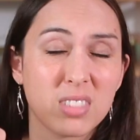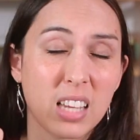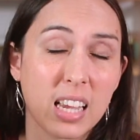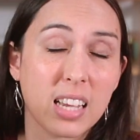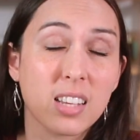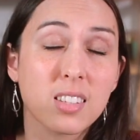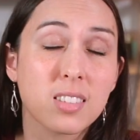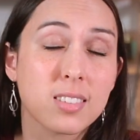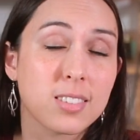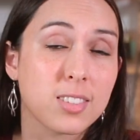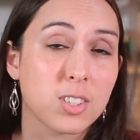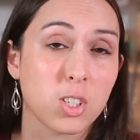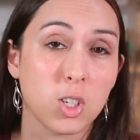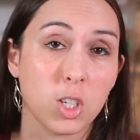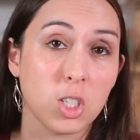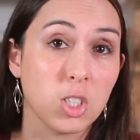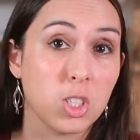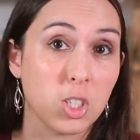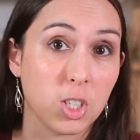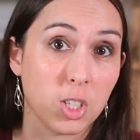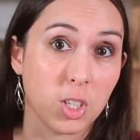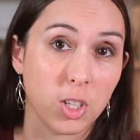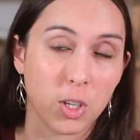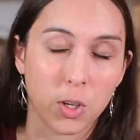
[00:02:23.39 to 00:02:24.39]
tastes
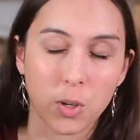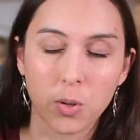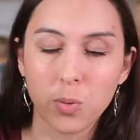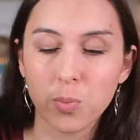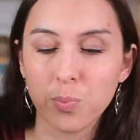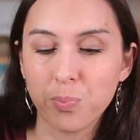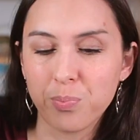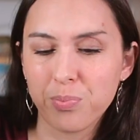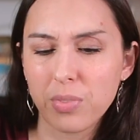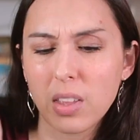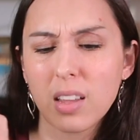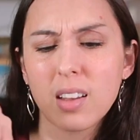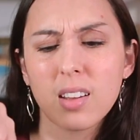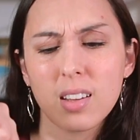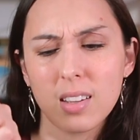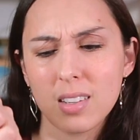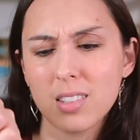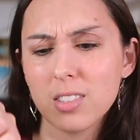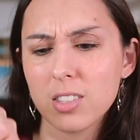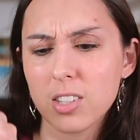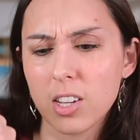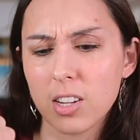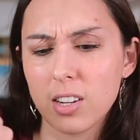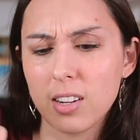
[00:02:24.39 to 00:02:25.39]
good to you
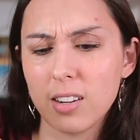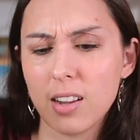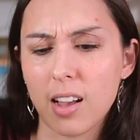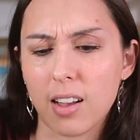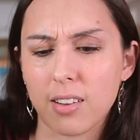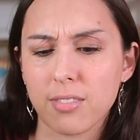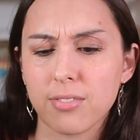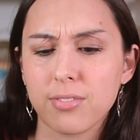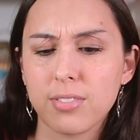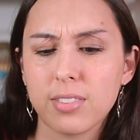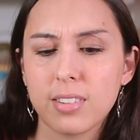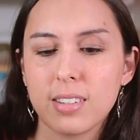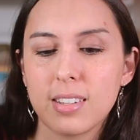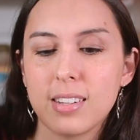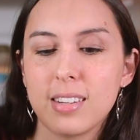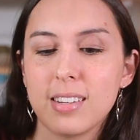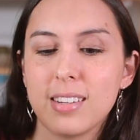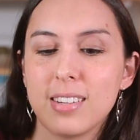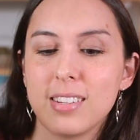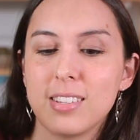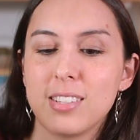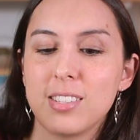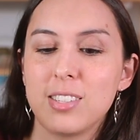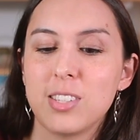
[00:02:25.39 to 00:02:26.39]
is good enough.
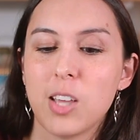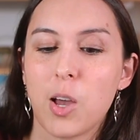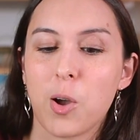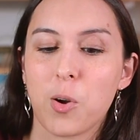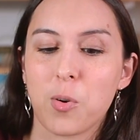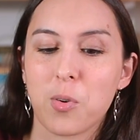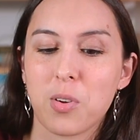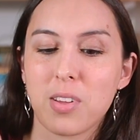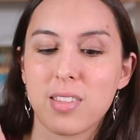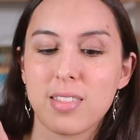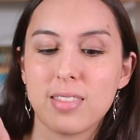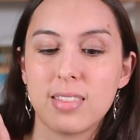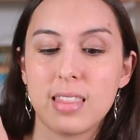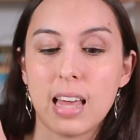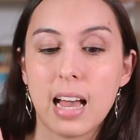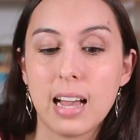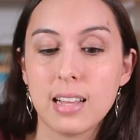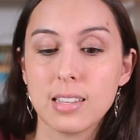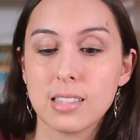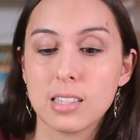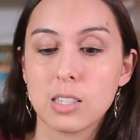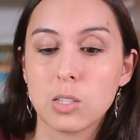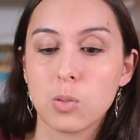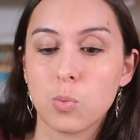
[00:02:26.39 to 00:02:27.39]
So
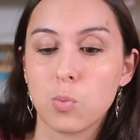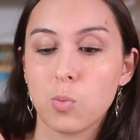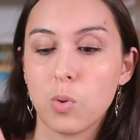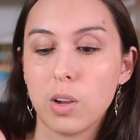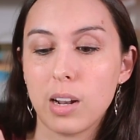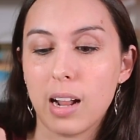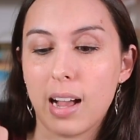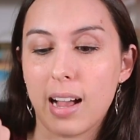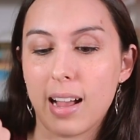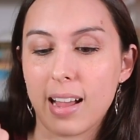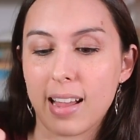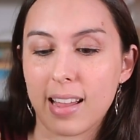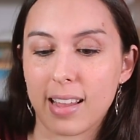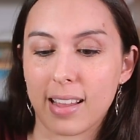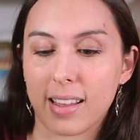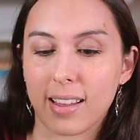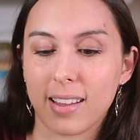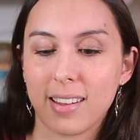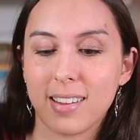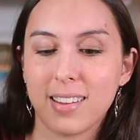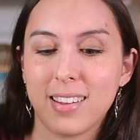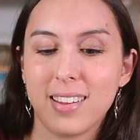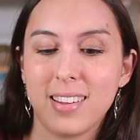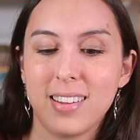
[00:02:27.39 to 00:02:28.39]
that's what
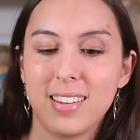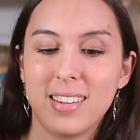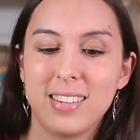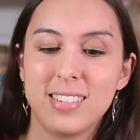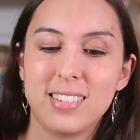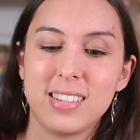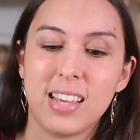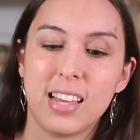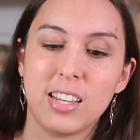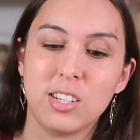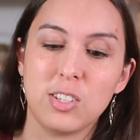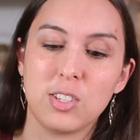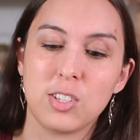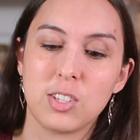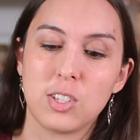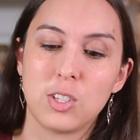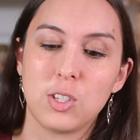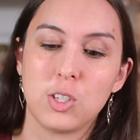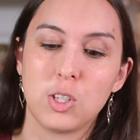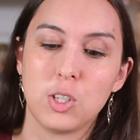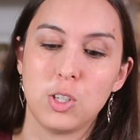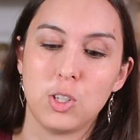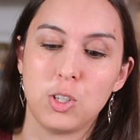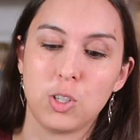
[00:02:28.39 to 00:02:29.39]
I tend
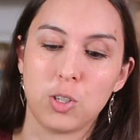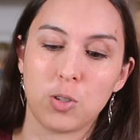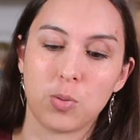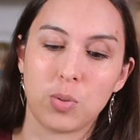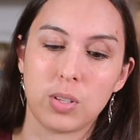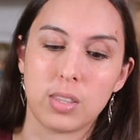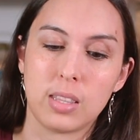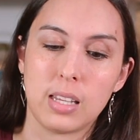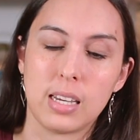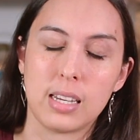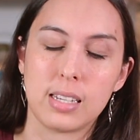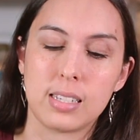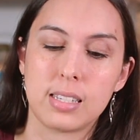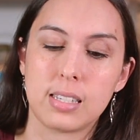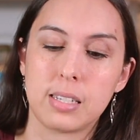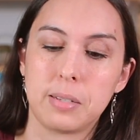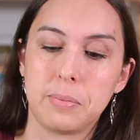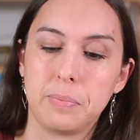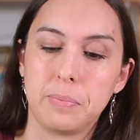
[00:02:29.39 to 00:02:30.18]
to do with this.